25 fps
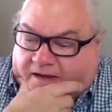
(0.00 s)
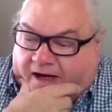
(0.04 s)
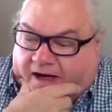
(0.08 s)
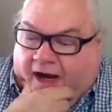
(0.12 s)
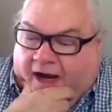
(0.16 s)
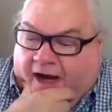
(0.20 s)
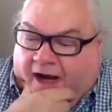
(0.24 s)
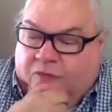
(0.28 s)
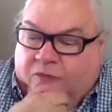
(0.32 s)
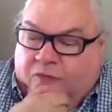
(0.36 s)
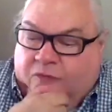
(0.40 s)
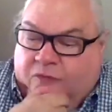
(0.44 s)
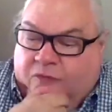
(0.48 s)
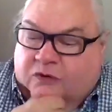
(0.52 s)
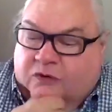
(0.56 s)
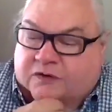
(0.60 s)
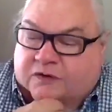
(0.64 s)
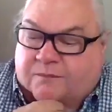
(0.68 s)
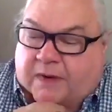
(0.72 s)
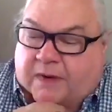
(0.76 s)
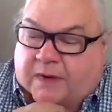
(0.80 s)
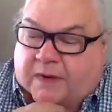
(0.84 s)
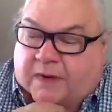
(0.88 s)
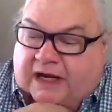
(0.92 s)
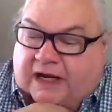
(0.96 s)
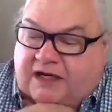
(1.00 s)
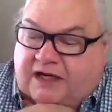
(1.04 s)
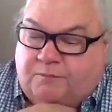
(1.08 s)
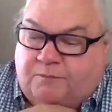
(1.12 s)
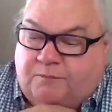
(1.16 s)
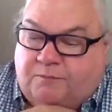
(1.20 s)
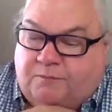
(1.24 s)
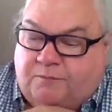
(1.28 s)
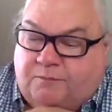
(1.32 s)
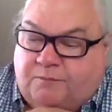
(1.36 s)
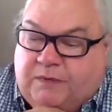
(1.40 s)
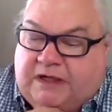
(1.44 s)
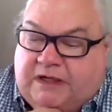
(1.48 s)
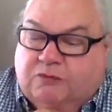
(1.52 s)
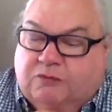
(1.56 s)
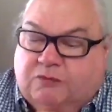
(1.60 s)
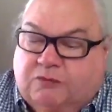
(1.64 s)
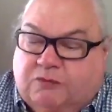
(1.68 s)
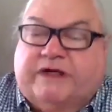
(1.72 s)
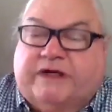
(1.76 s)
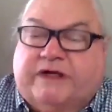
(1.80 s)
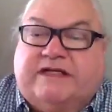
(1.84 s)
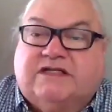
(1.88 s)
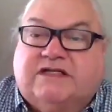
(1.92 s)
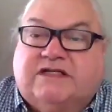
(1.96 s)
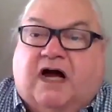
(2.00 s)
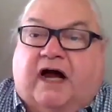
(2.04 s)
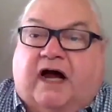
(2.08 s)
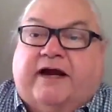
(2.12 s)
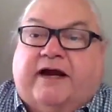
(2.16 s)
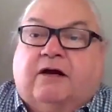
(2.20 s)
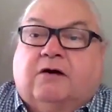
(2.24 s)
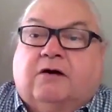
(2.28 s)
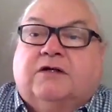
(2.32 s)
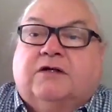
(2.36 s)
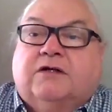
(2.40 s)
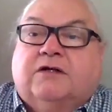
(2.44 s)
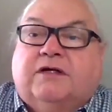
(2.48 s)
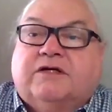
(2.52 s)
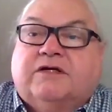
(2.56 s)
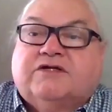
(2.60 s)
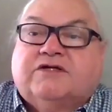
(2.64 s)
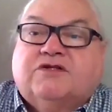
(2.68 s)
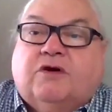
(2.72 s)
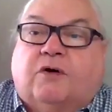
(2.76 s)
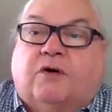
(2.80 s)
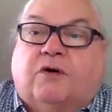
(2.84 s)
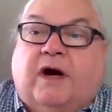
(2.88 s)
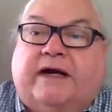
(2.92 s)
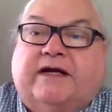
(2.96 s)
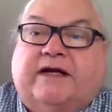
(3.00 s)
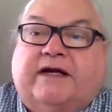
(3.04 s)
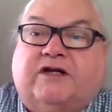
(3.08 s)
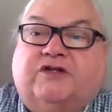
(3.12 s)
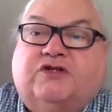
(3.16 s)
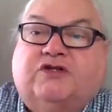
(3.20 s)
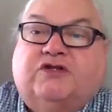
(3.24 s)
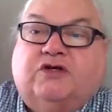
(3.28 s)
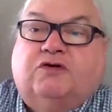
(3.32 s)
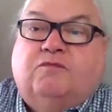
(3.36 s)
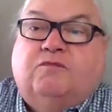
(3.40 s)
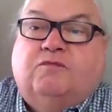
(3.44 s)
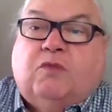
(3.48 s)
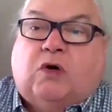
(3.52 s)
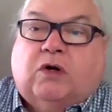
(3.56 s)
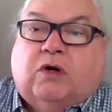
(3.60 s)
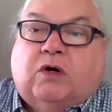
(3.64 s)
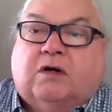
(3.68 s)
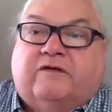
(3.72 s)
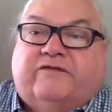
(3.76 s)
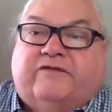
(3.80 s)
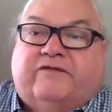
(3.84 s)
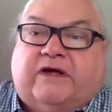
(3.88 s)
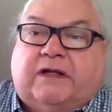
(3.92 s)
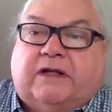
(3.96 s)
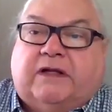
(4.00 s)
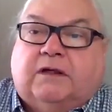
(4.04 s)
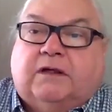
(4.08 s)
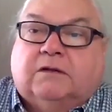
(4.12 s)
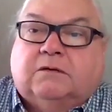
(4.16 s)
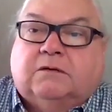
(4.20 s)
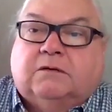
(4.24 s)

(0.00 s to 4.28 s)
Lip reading: would make me retired so I could do more of it.